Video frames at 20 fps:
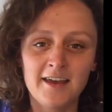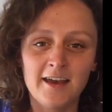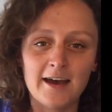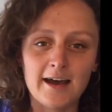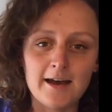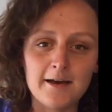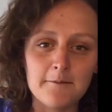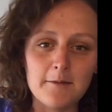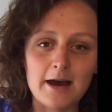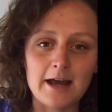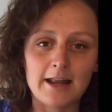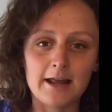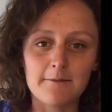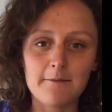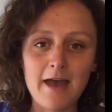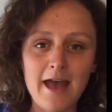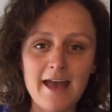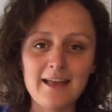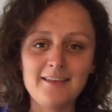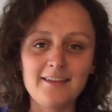and I'm
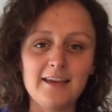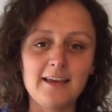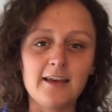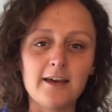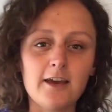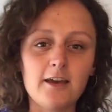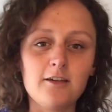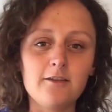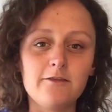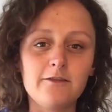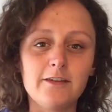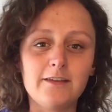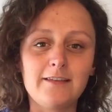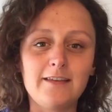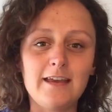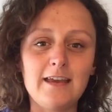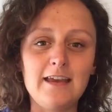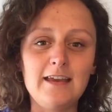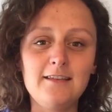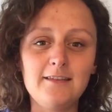heading over
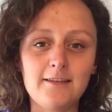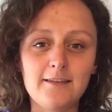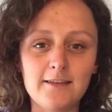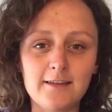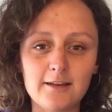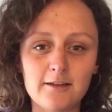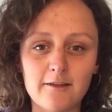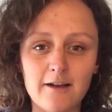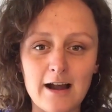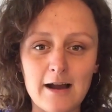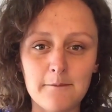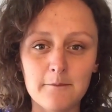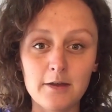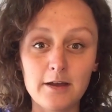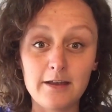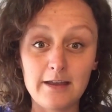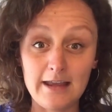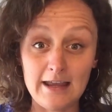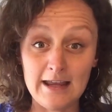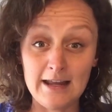to Instagram
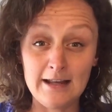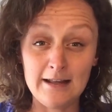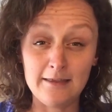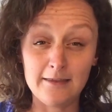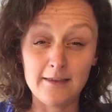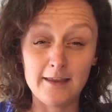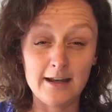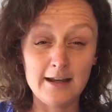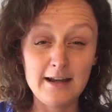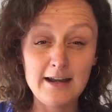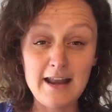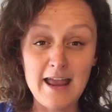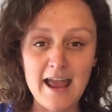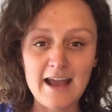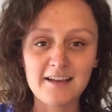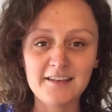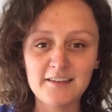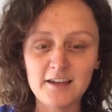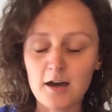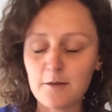in the
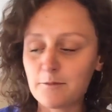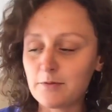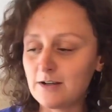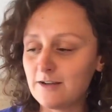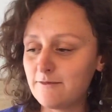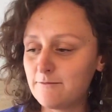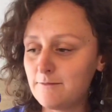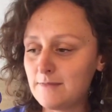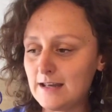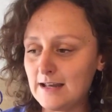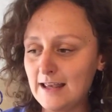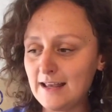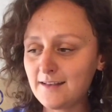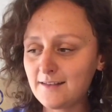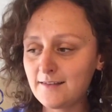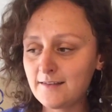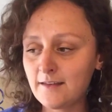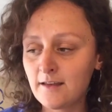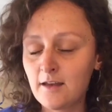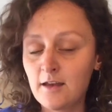next couple of
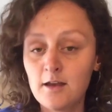minutes.